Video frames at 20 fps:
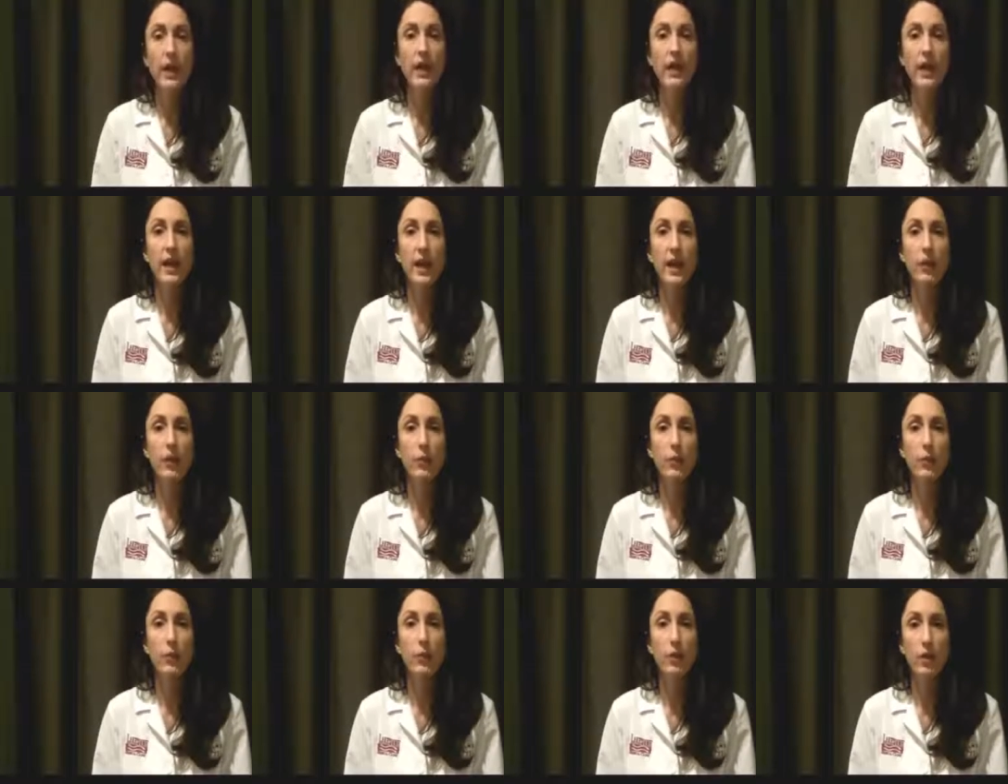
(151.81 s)
and
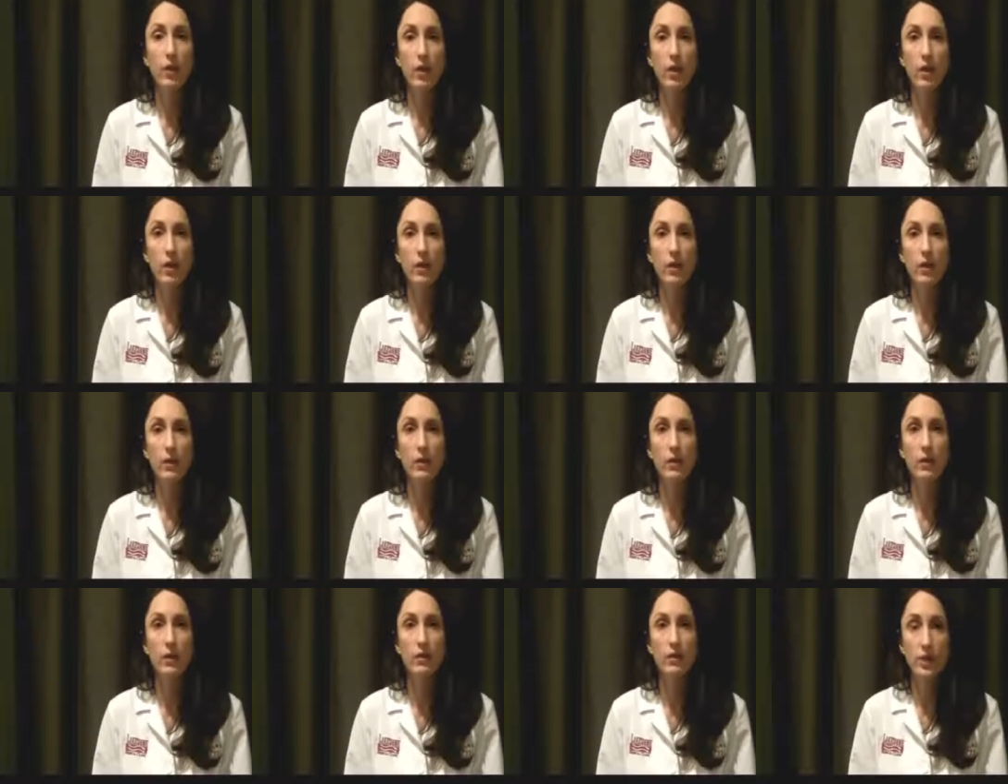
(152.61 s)
have what we call
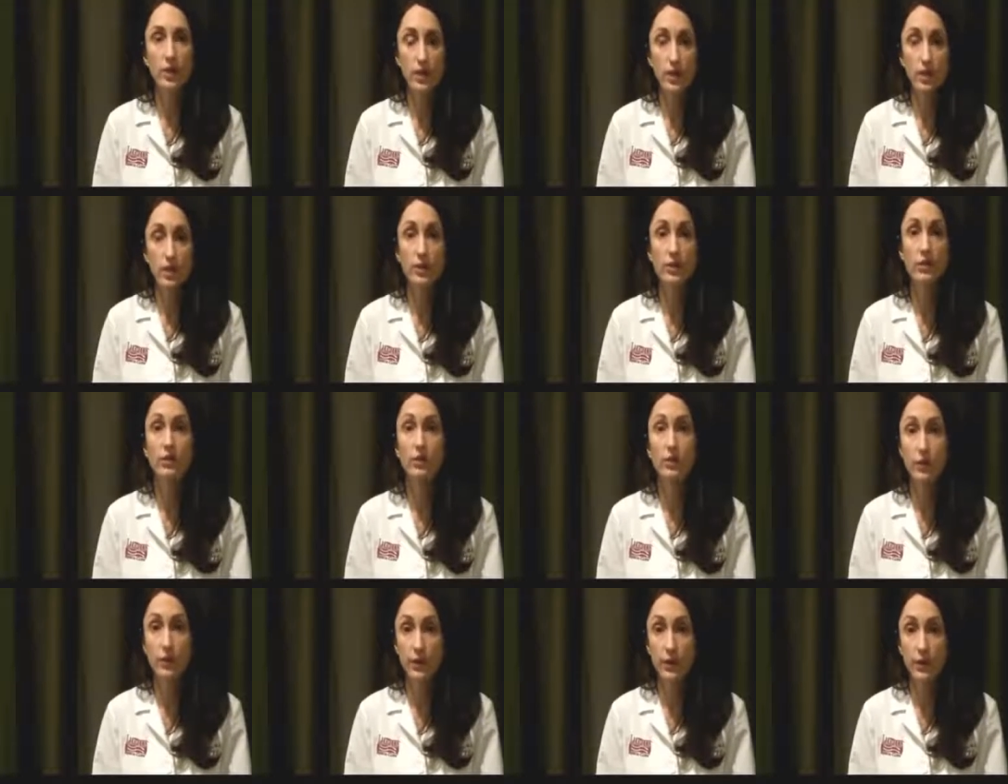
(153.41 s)
a
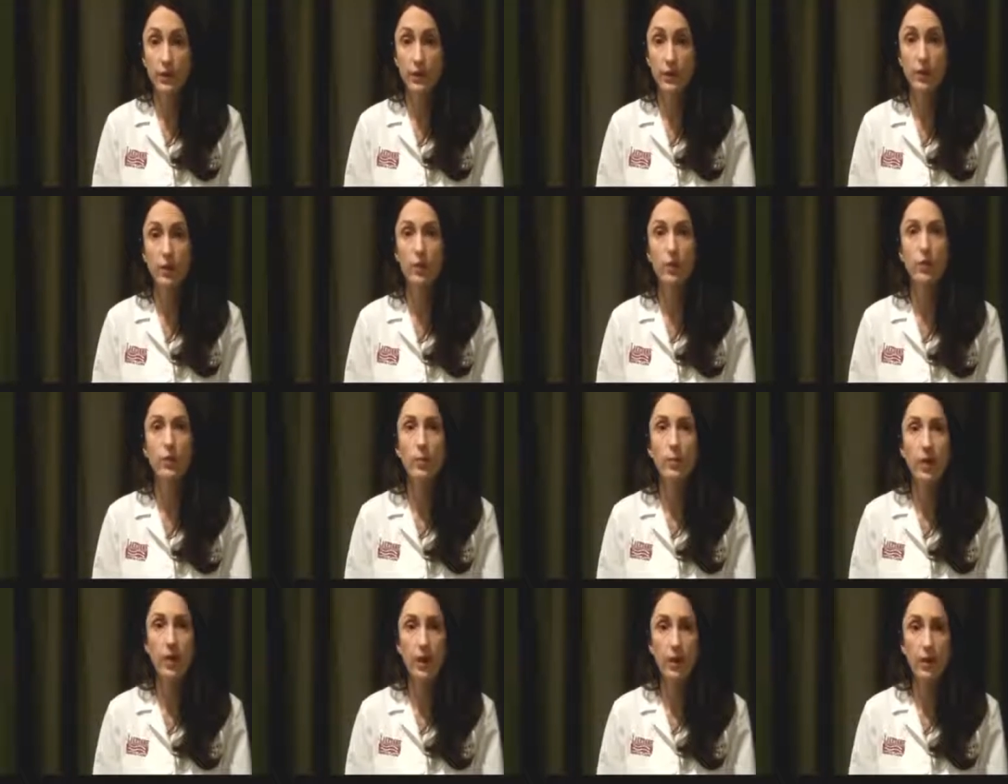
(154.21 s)
tension-free
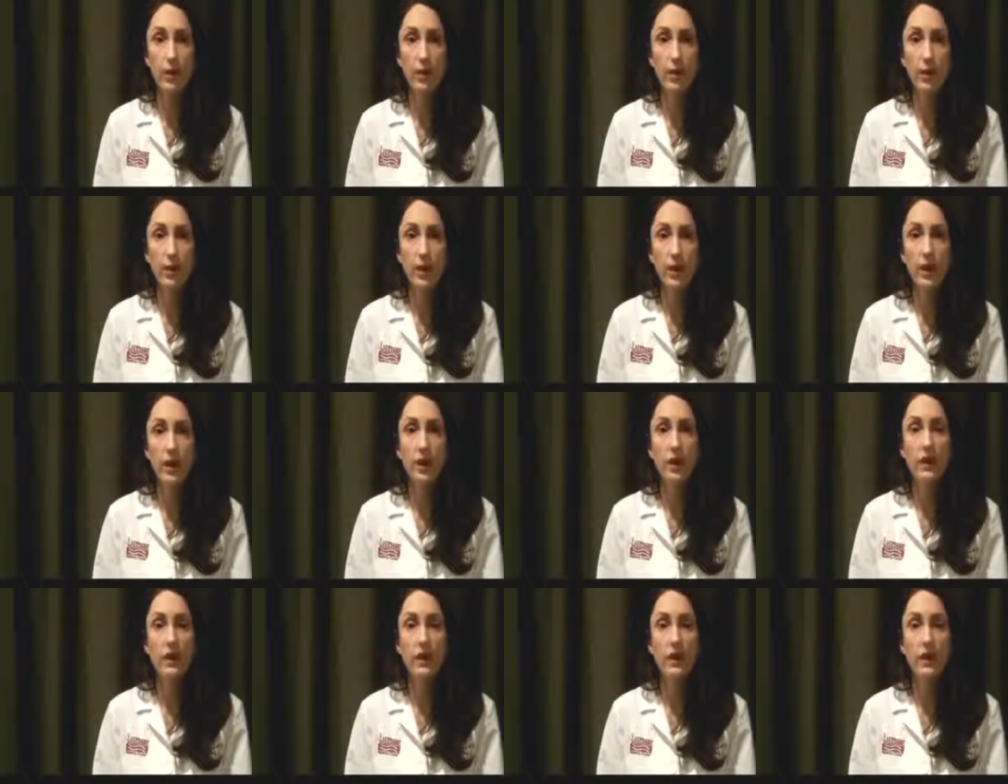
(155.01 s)
repair.